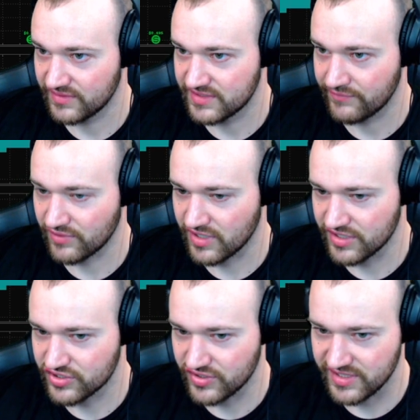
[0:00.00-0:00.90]
different
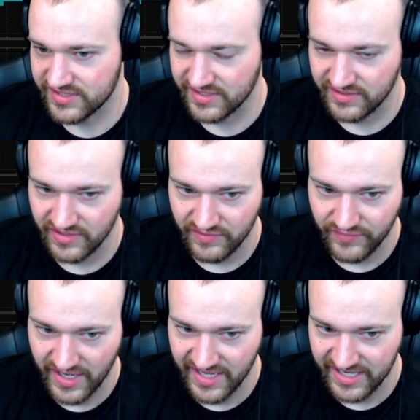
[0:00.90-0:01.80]
countries and
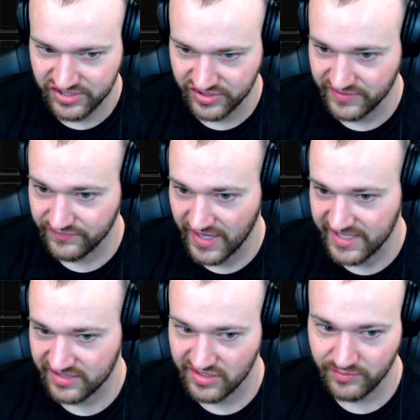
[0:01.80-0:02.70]
actually
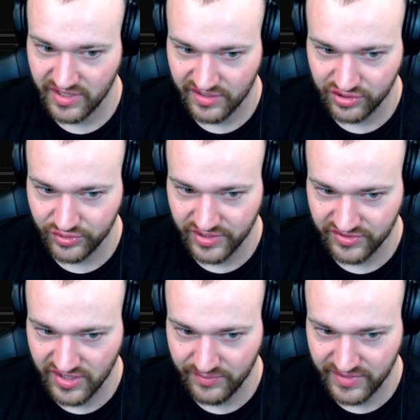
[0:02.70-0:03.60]
inviting them and including
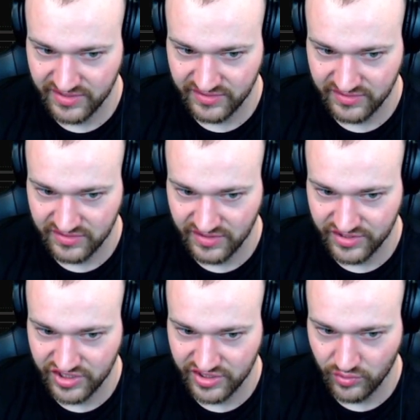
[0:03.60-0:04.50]
them in the
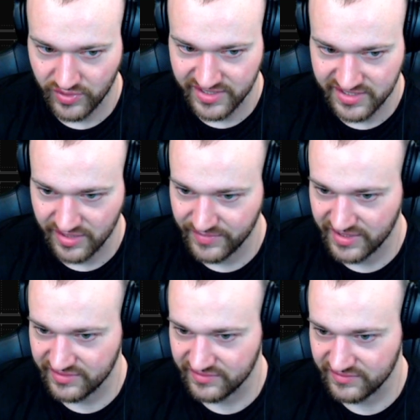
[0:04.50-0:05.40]
G20
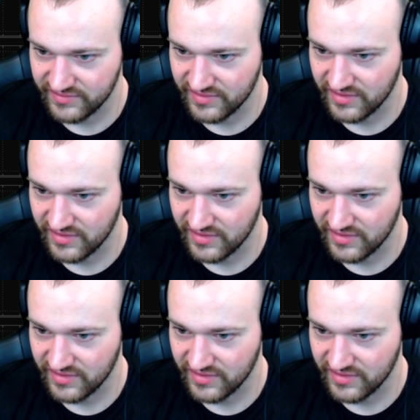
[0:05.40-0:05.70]
summit and